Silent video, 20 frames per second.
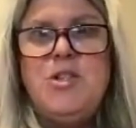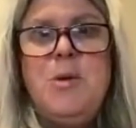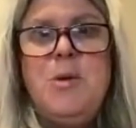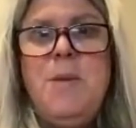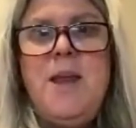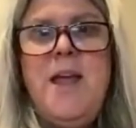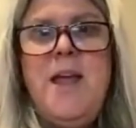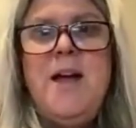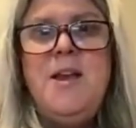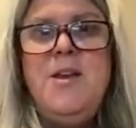so
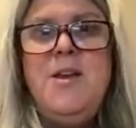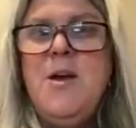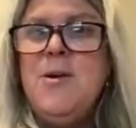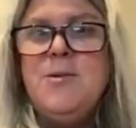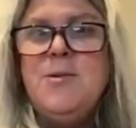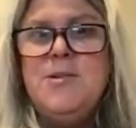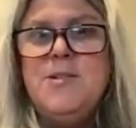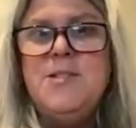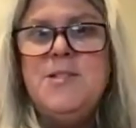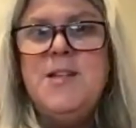many
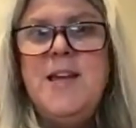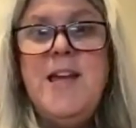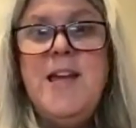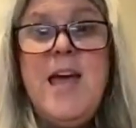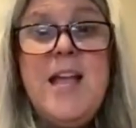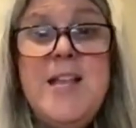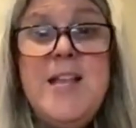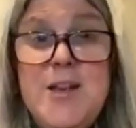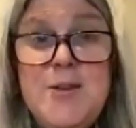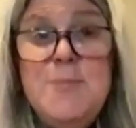unknowns.
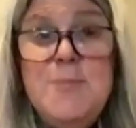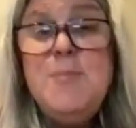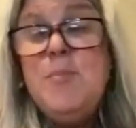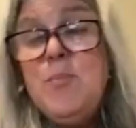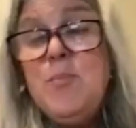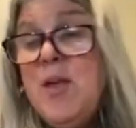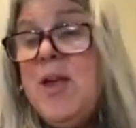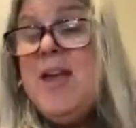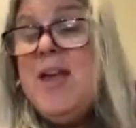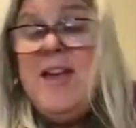And
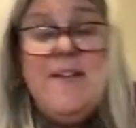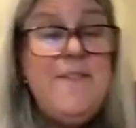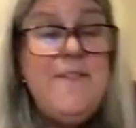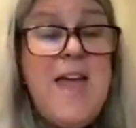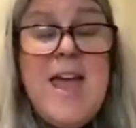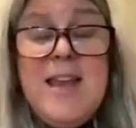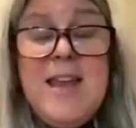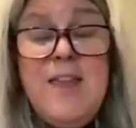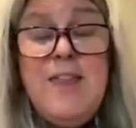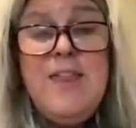if
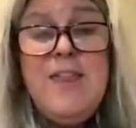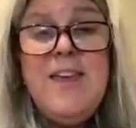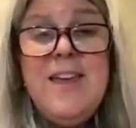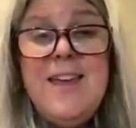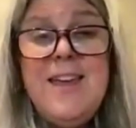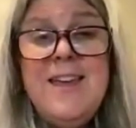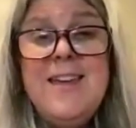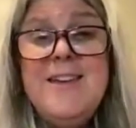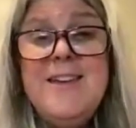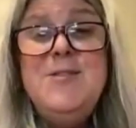
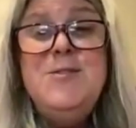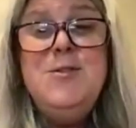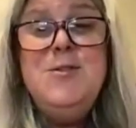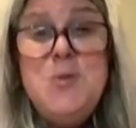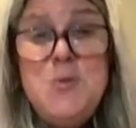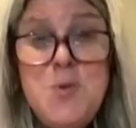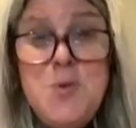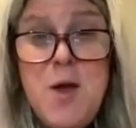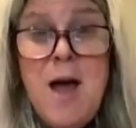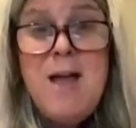anything,
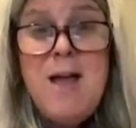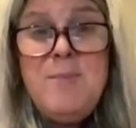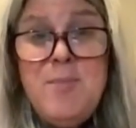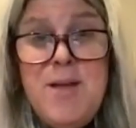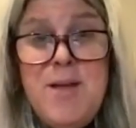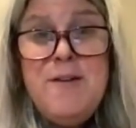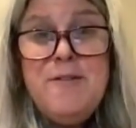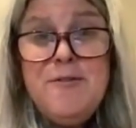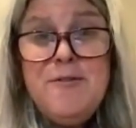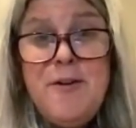do not
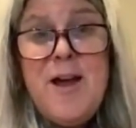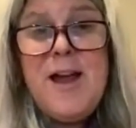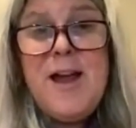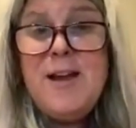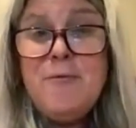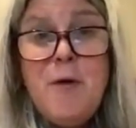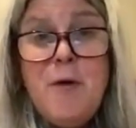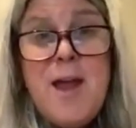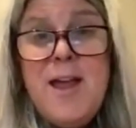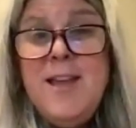be
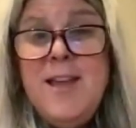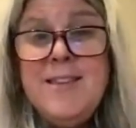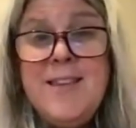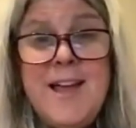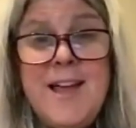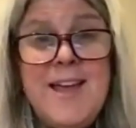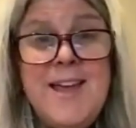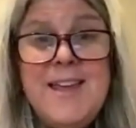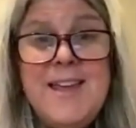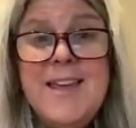afraid, right?
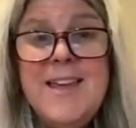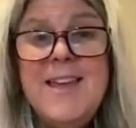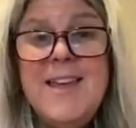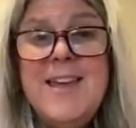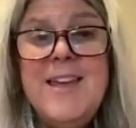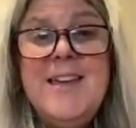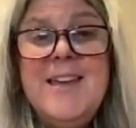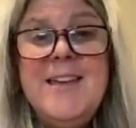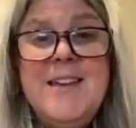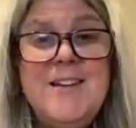Like
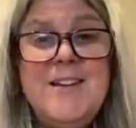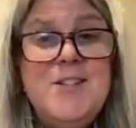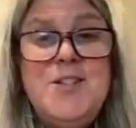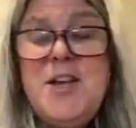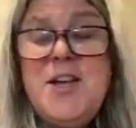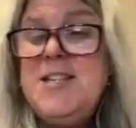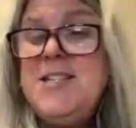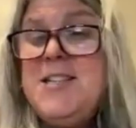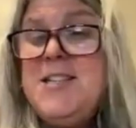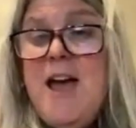
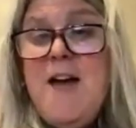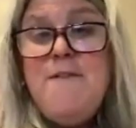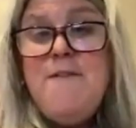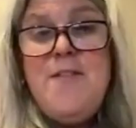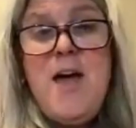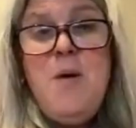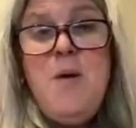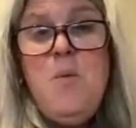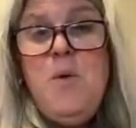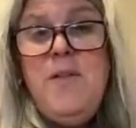just have
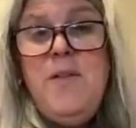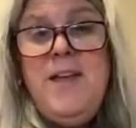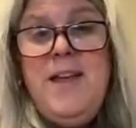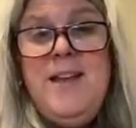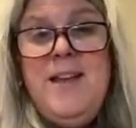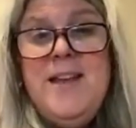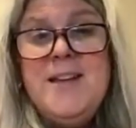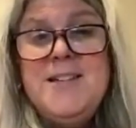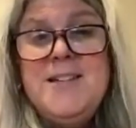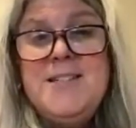that
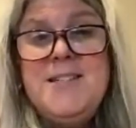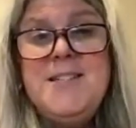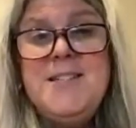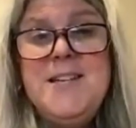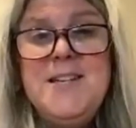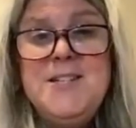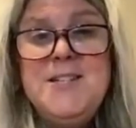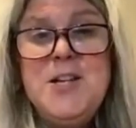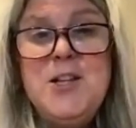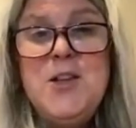willingness
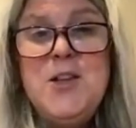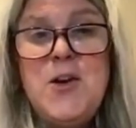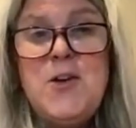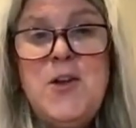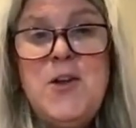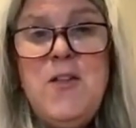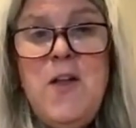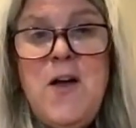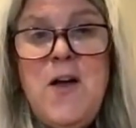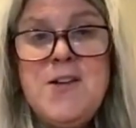to
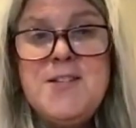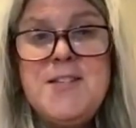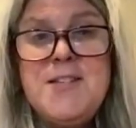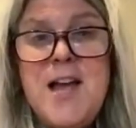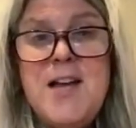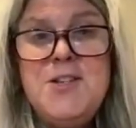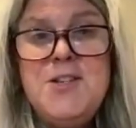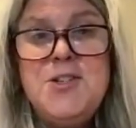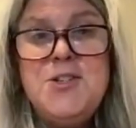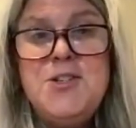learn
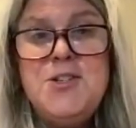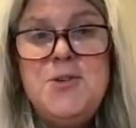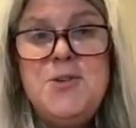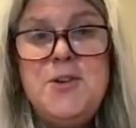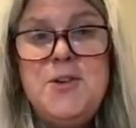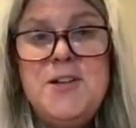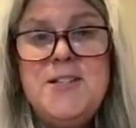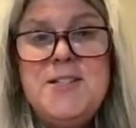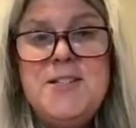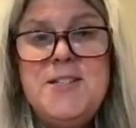alongside your
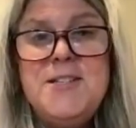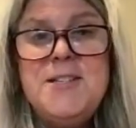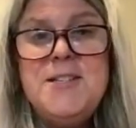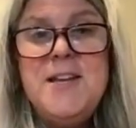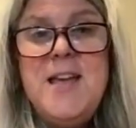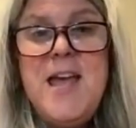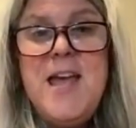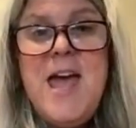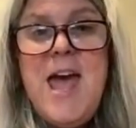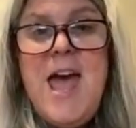students,
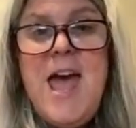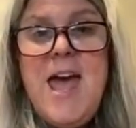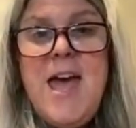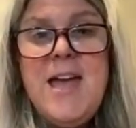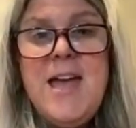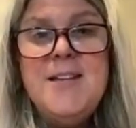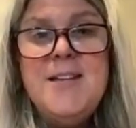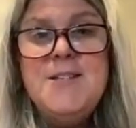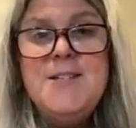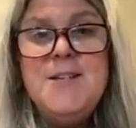
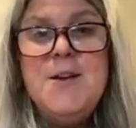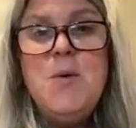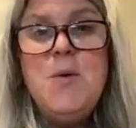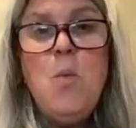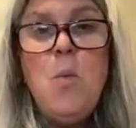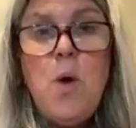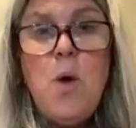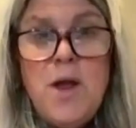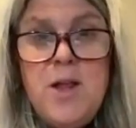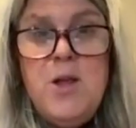and
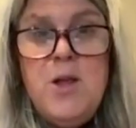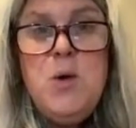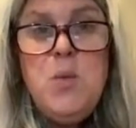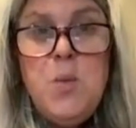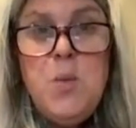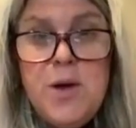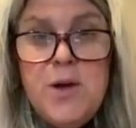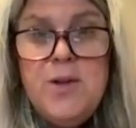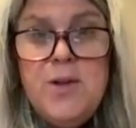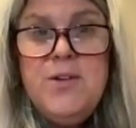what you
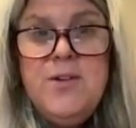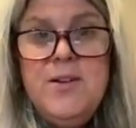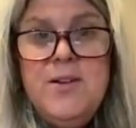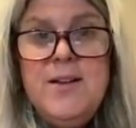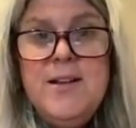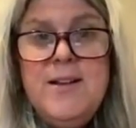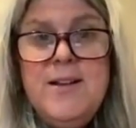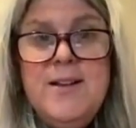will,